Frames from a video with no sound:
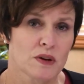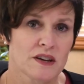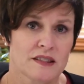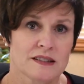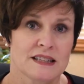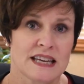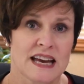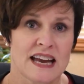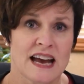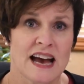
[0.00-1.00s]
with
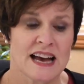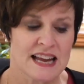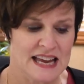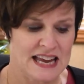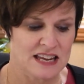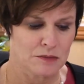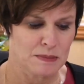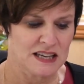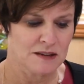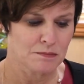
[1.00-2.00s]
DAI
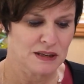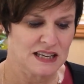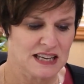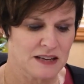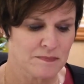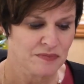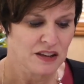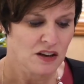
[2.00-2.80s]
and PMP.